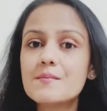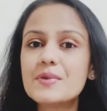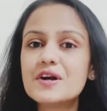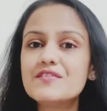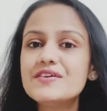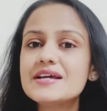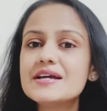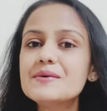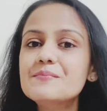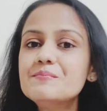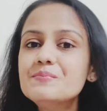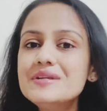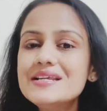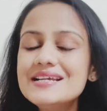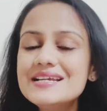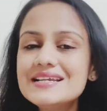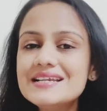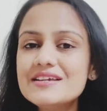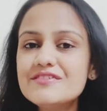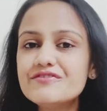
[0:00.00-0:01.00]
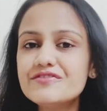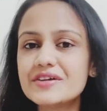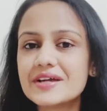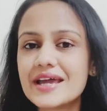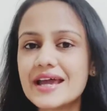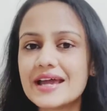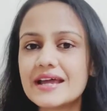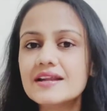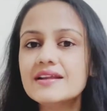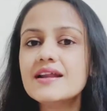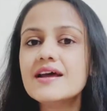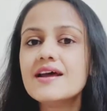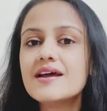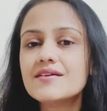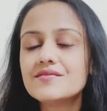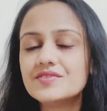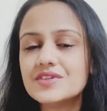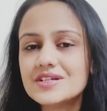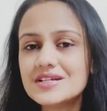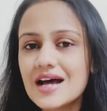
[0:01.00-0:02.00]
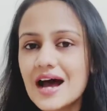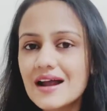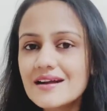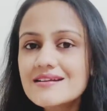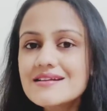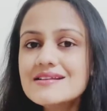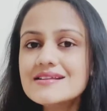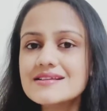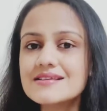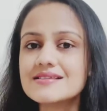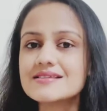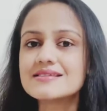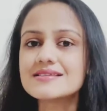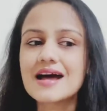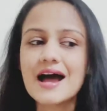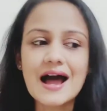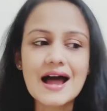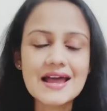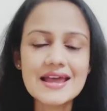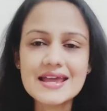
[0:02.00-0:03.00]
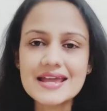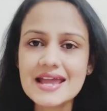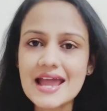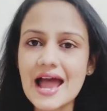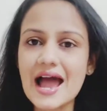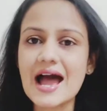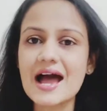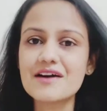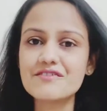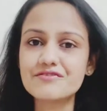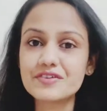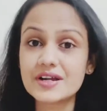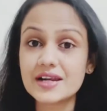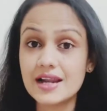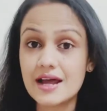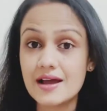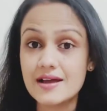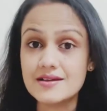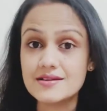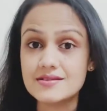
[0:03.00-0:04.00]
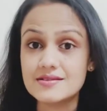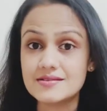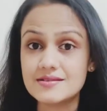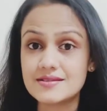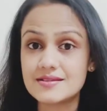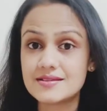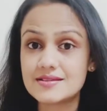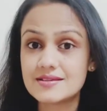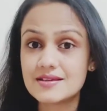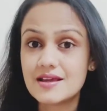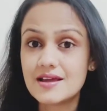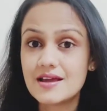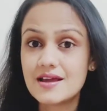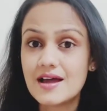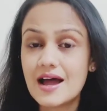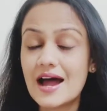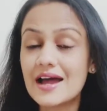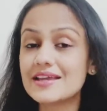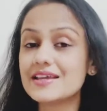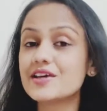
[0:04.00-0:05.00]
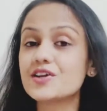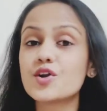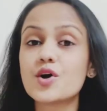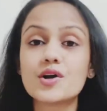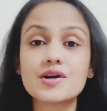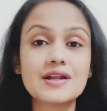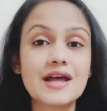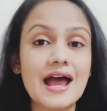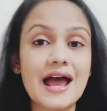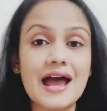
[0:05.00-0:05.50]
But we completely forget that unless I have clients, I cannot